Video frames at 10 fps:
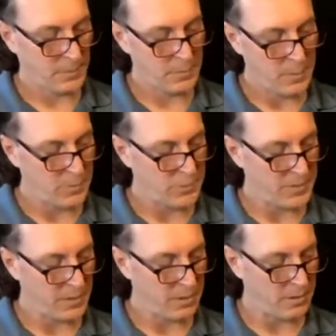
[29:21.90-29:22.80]
almost
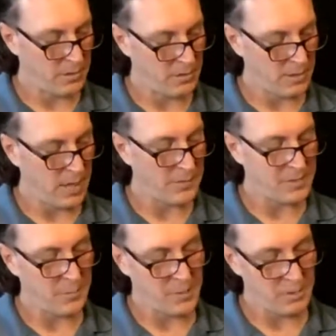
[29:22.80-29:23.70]
missed that. 2, half
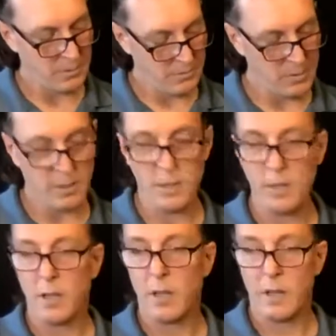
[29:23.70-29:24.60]
step bend. 3,
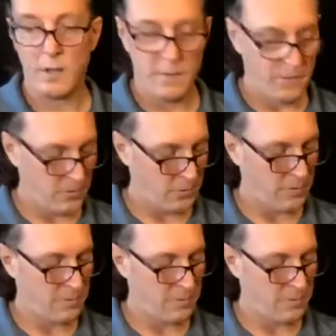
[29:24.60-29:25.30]
4.